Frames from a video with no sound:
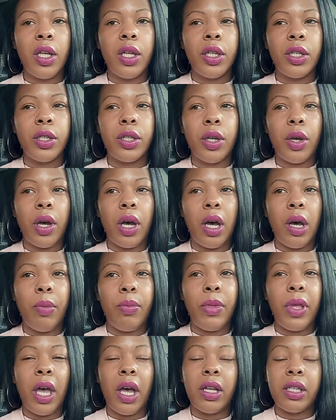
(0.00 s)
So
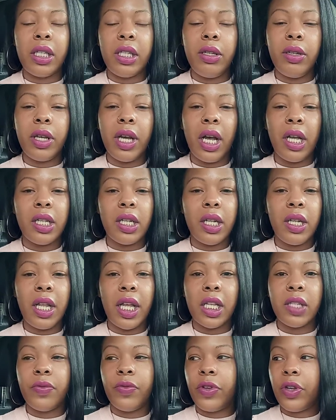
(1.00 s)
yeah, I'll see you guys in the
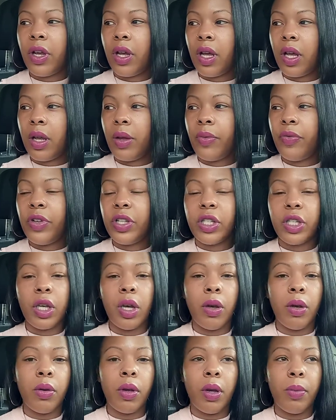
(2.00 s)
next video.
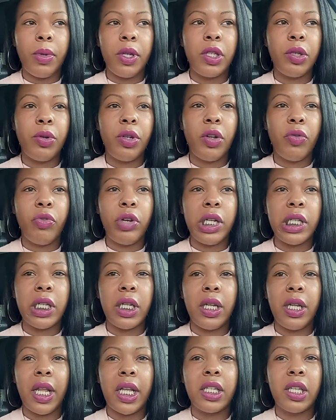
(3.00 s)
I'll be doing a reading
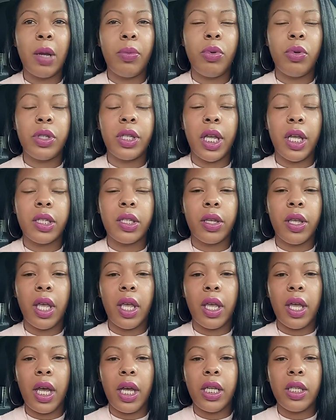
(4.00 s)
in the next couple of days, okay,
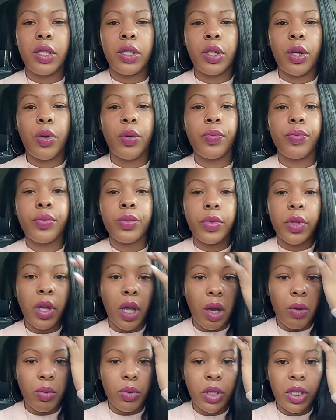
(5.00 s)
guys? So
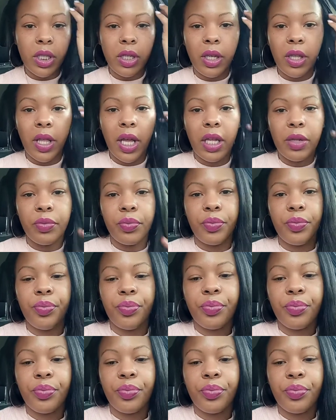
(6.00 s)
I will see you then.